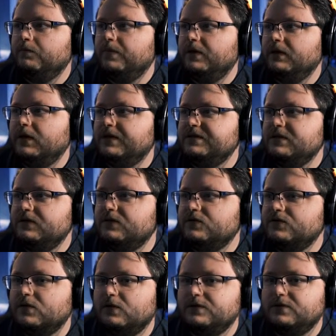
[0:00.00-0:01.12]
But I see
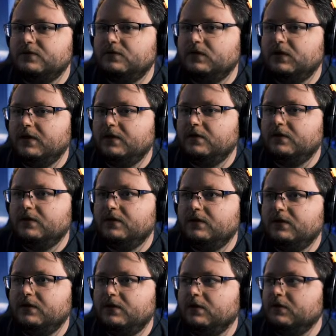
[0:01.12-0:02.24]
there's also a layer
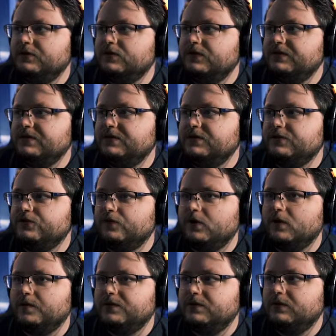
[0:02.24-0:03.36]
here. So this is the
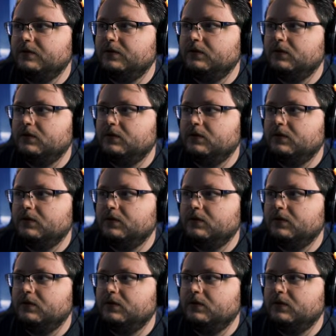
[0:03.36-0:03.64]
drums.